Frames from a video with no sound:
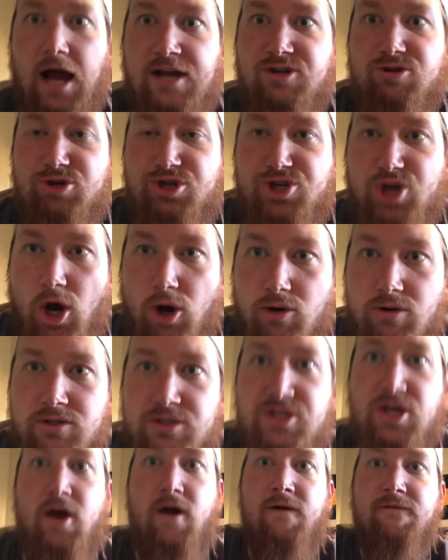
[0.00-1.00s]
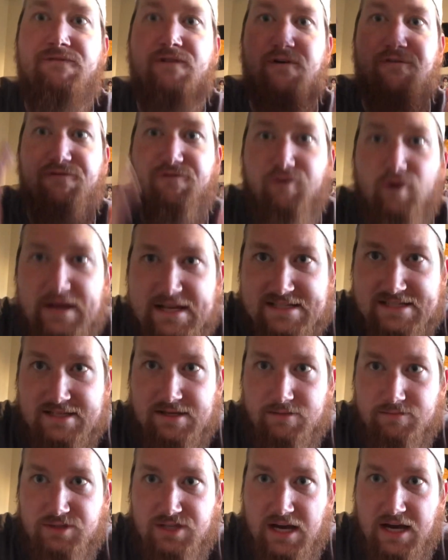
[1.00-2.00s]
do shows for free
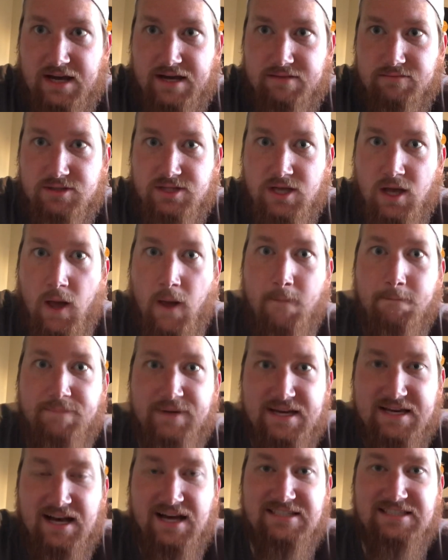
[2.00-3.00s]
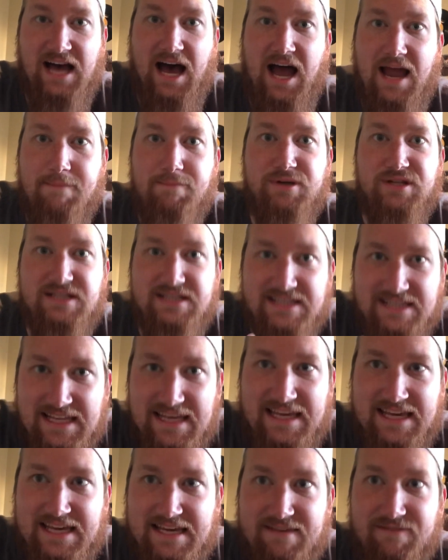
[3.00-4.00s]
sometimes because I
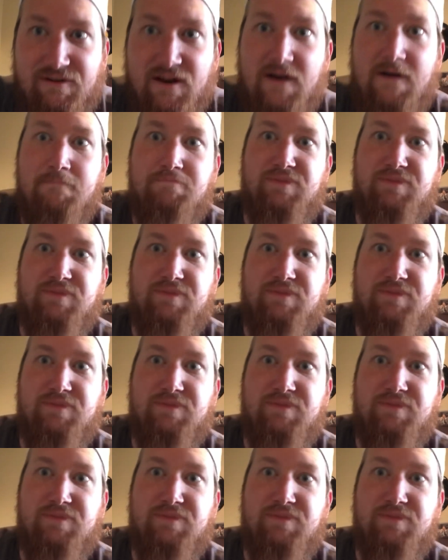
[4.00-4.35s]
believe